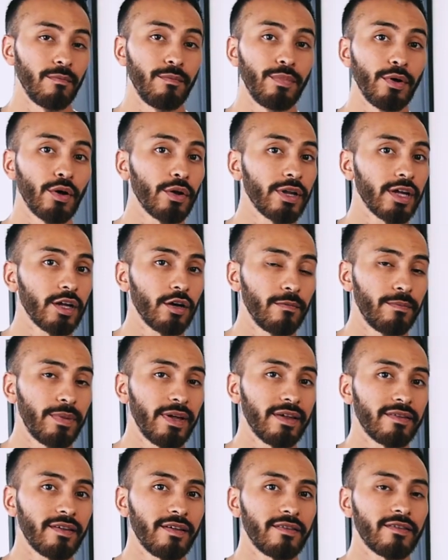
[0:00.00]
building your
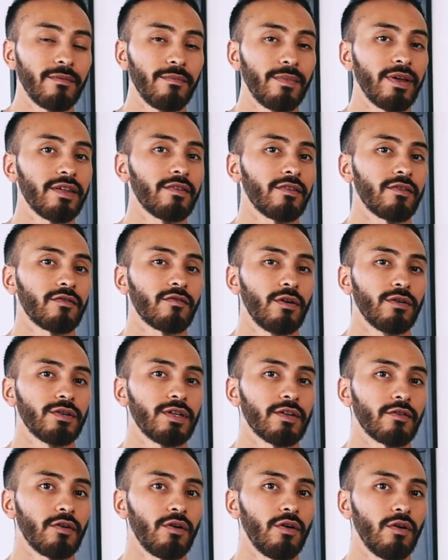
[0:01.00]
business and business growth
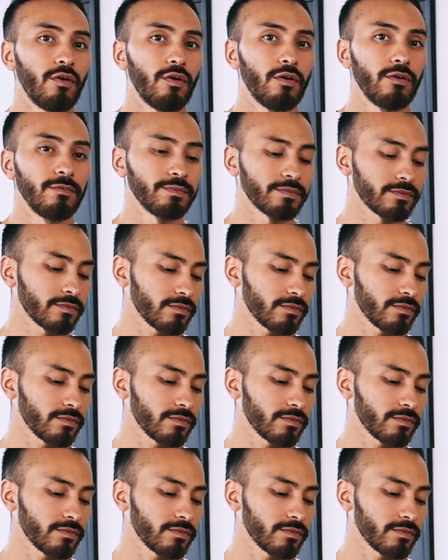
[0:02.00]
as a whole,